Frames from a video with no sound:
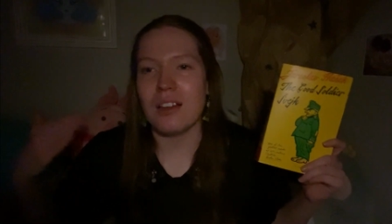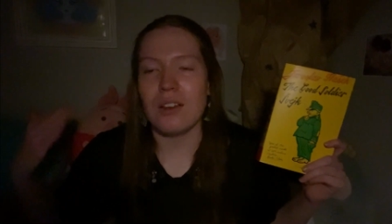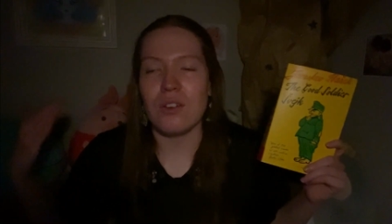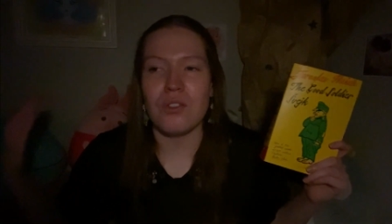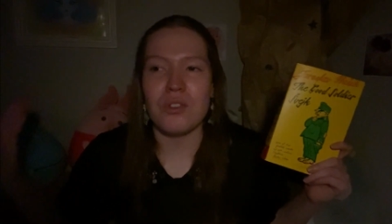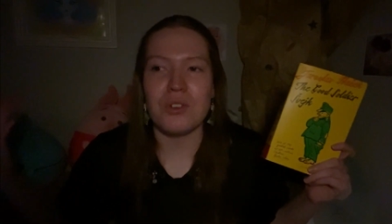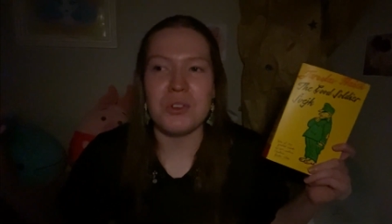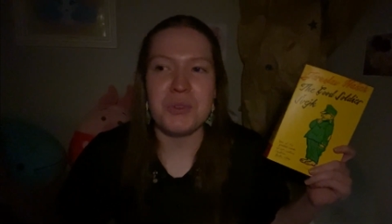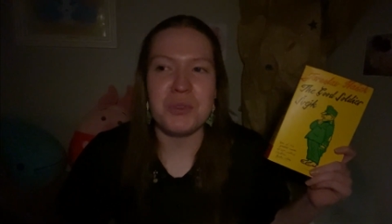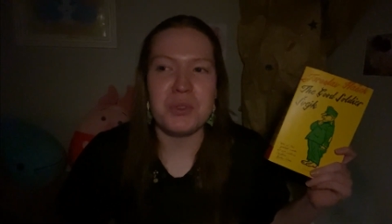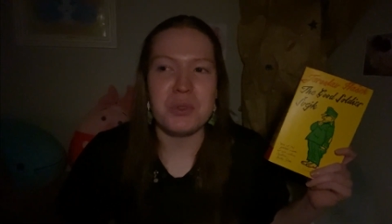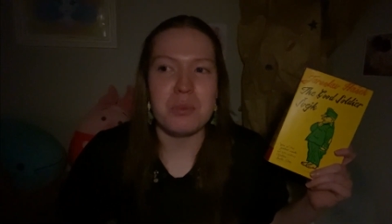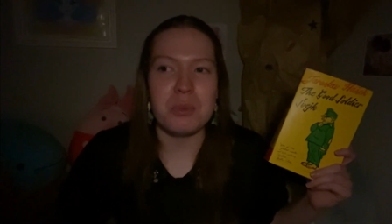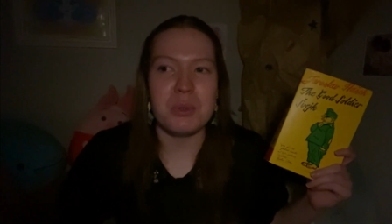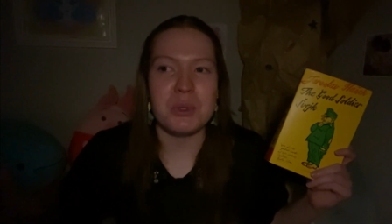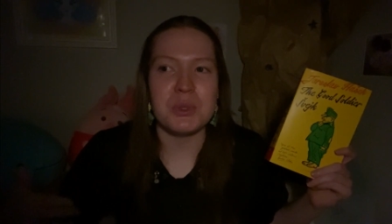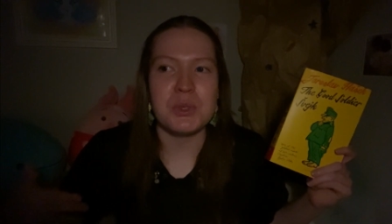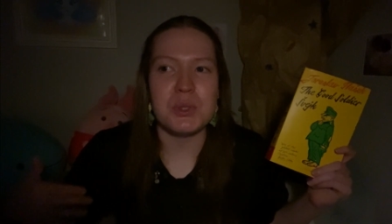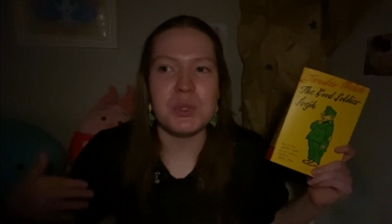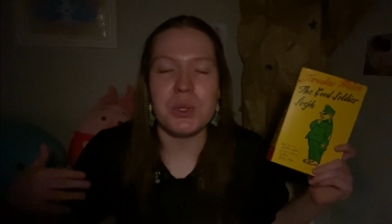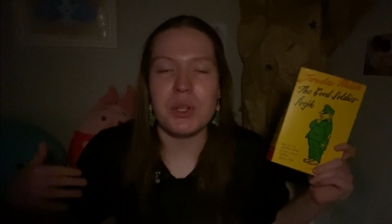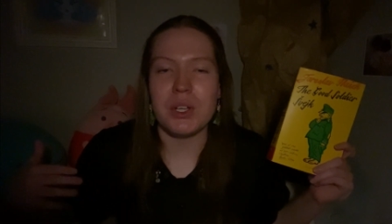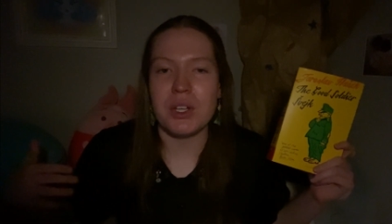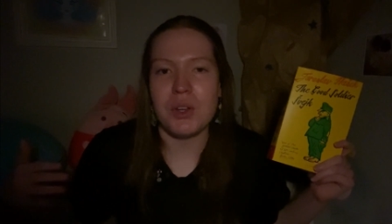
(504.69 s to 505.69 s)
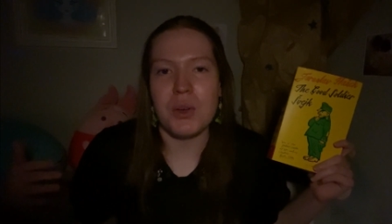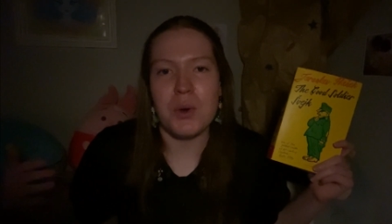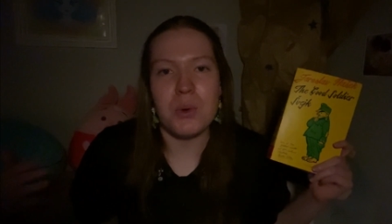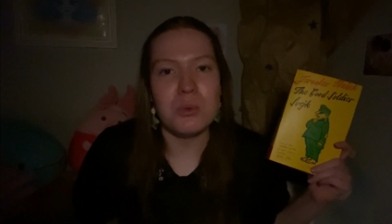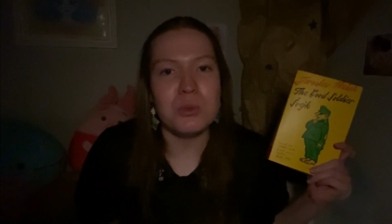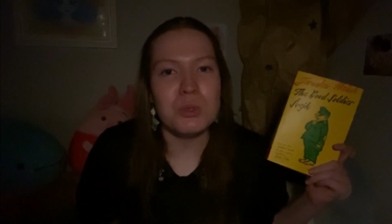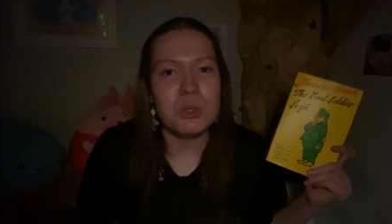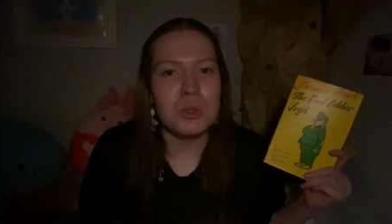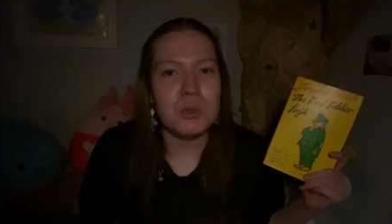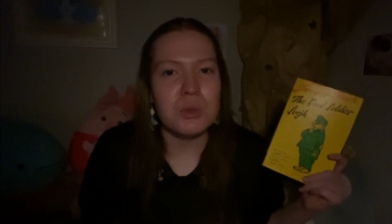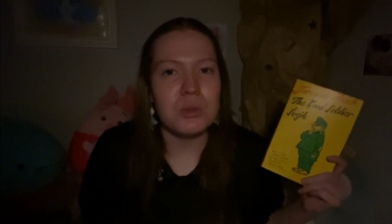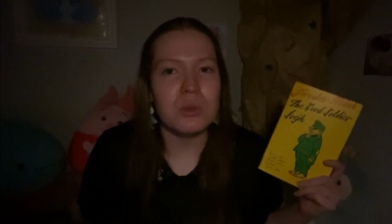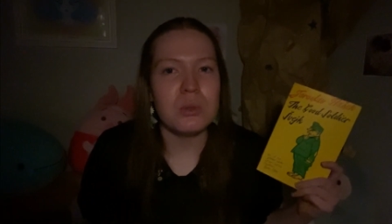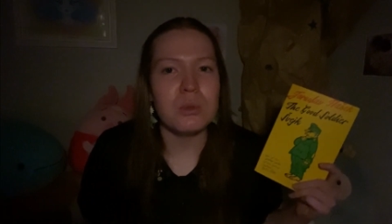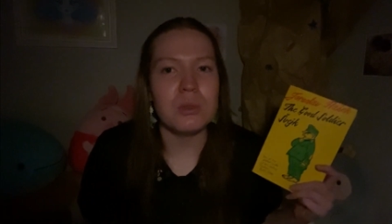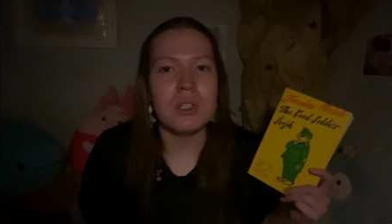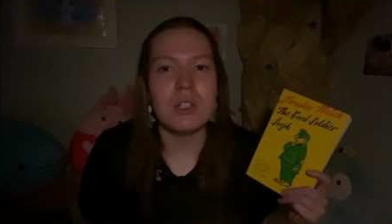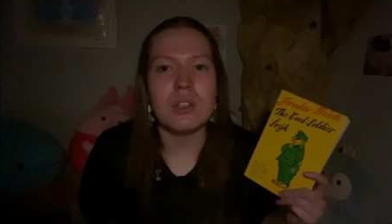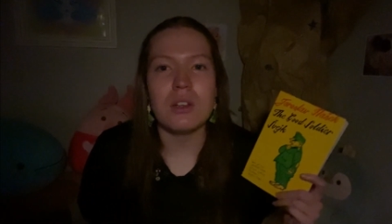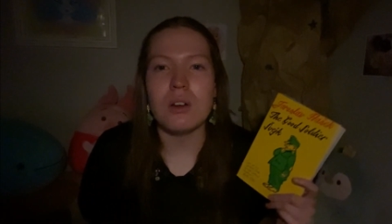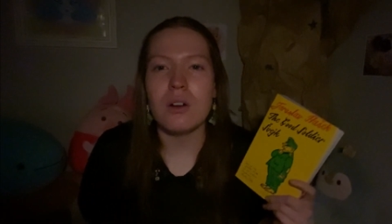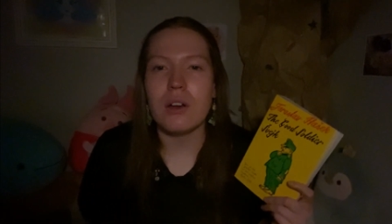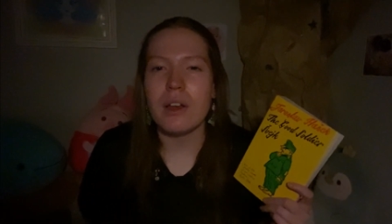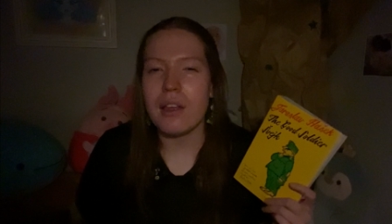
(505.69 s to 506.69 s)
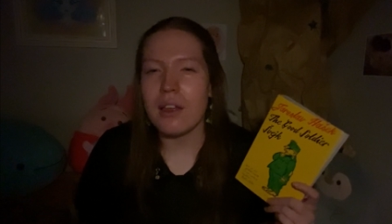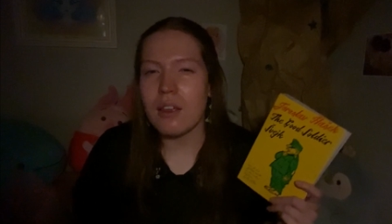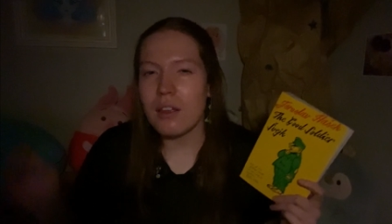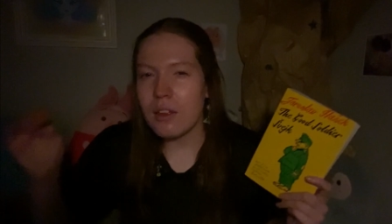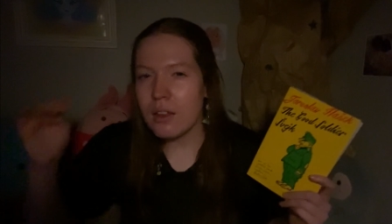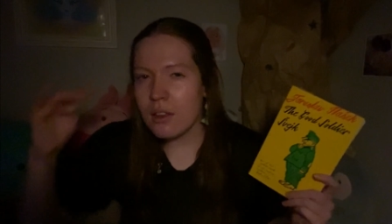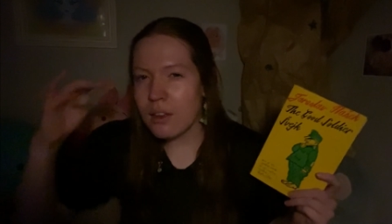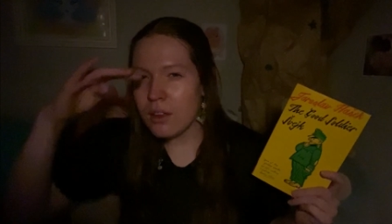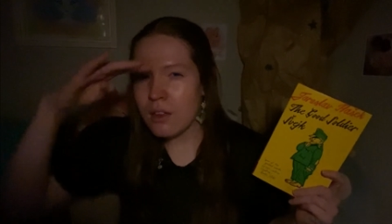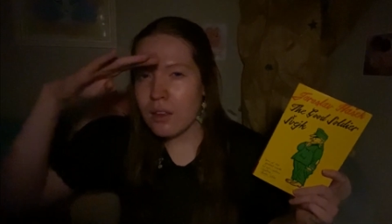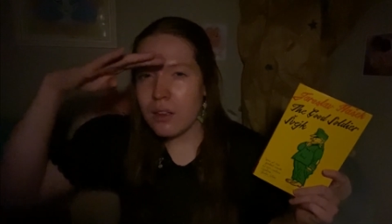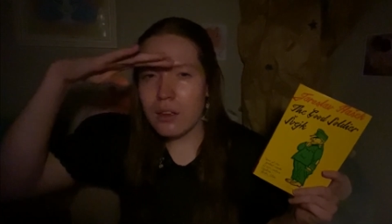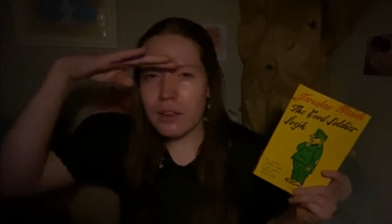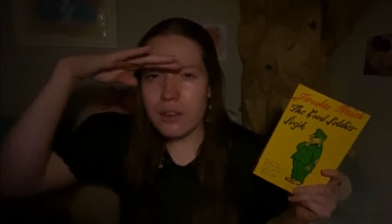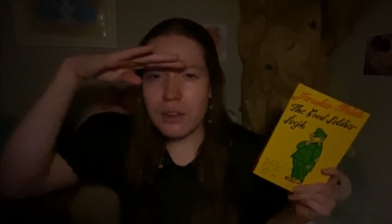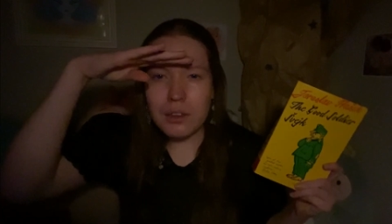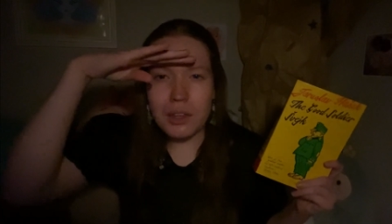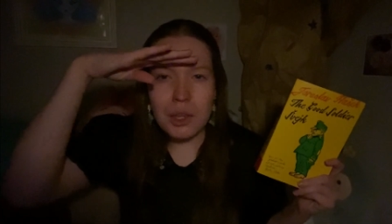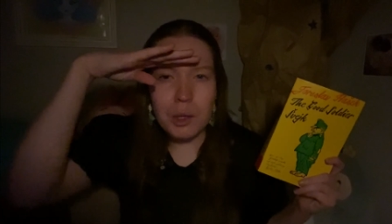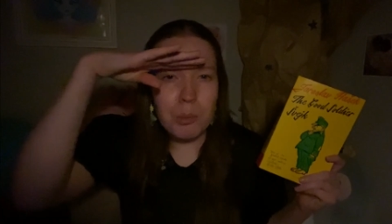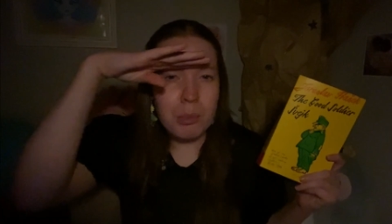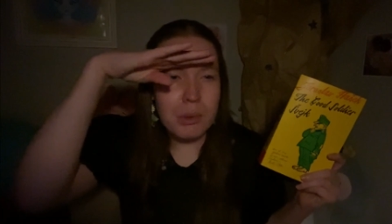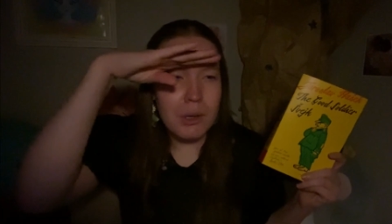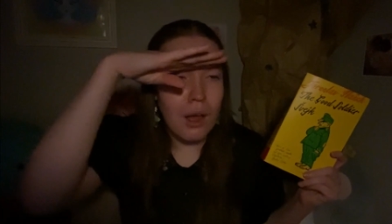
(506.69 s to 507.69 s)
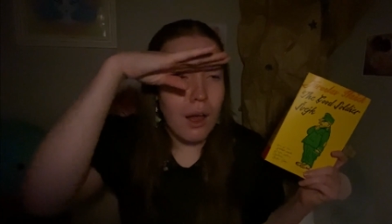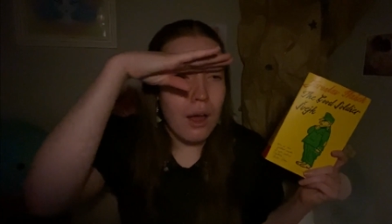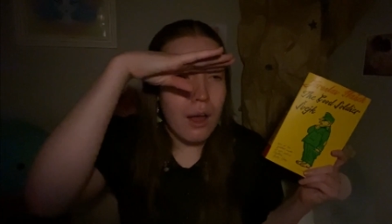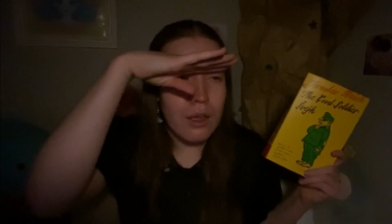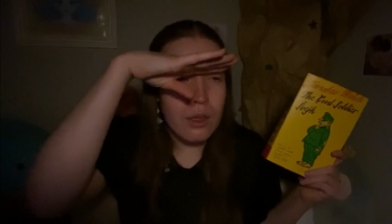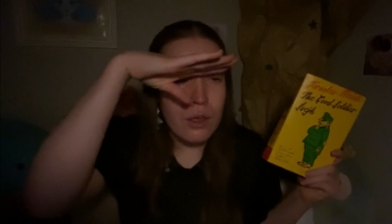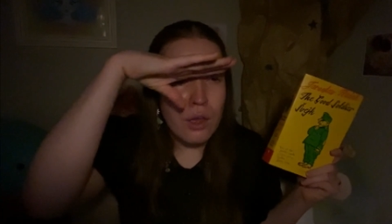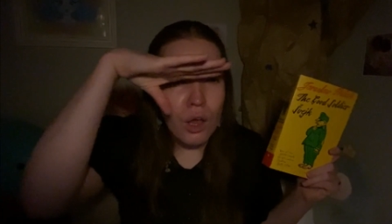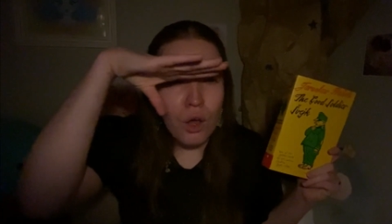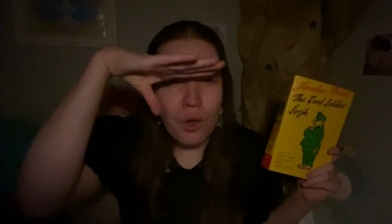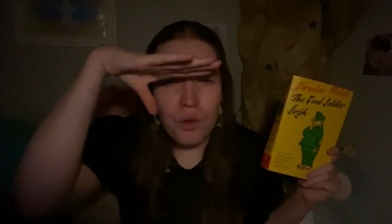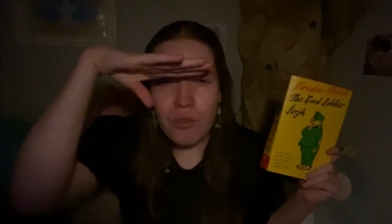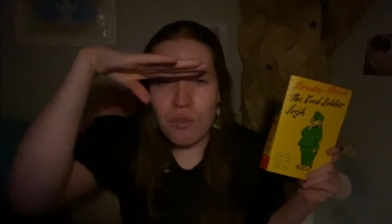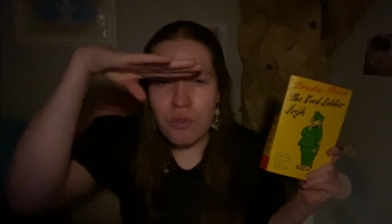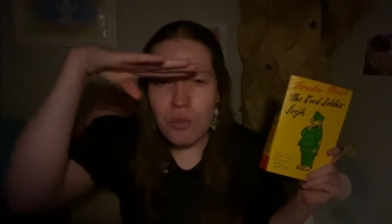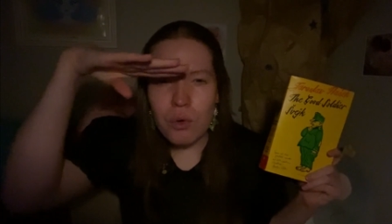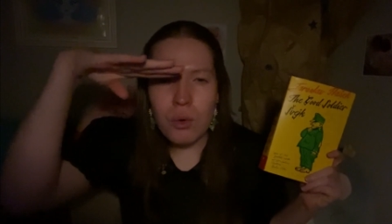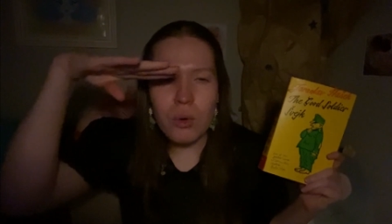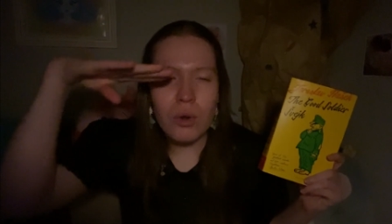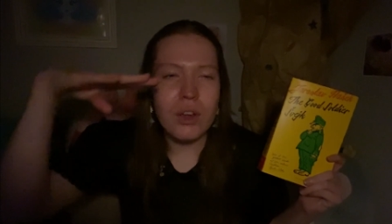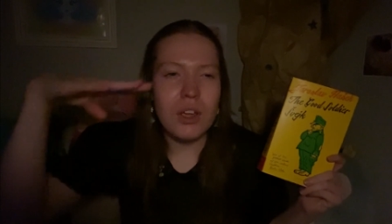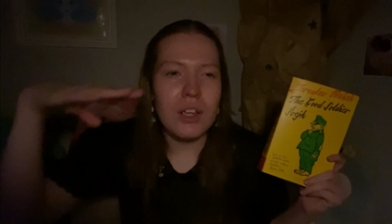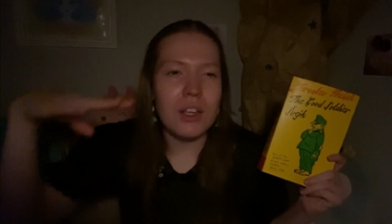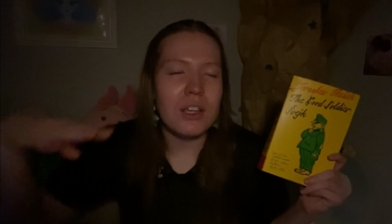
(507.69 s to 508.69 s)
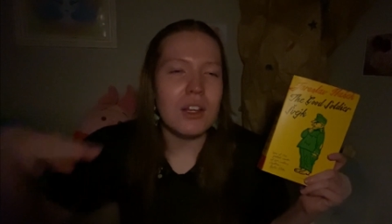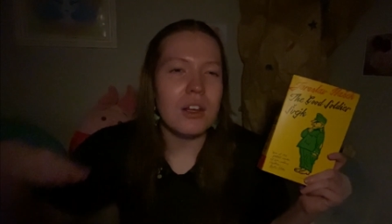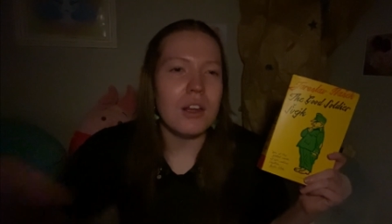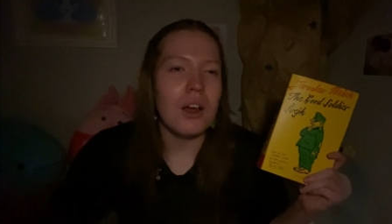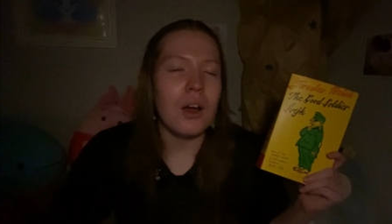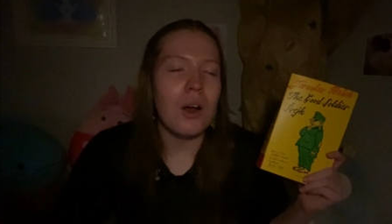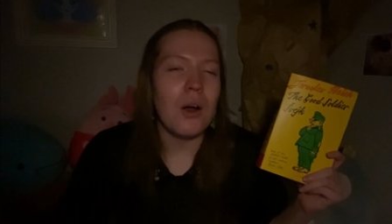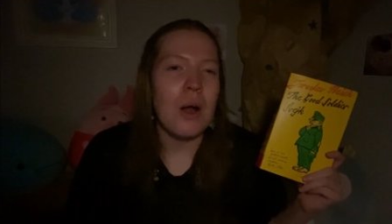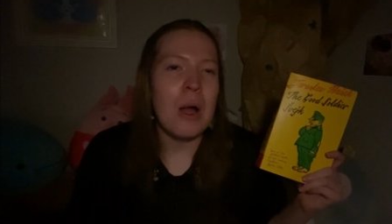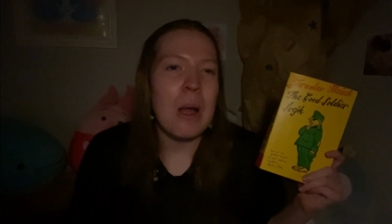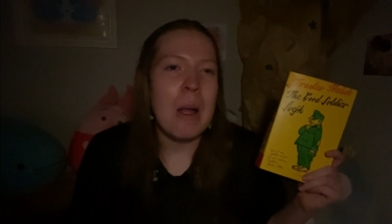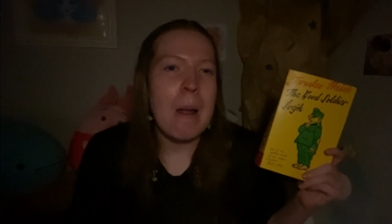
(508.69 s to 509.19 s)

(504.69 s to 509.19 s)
Every used bookstore I go to, you know, I keep an eye out for it, you know.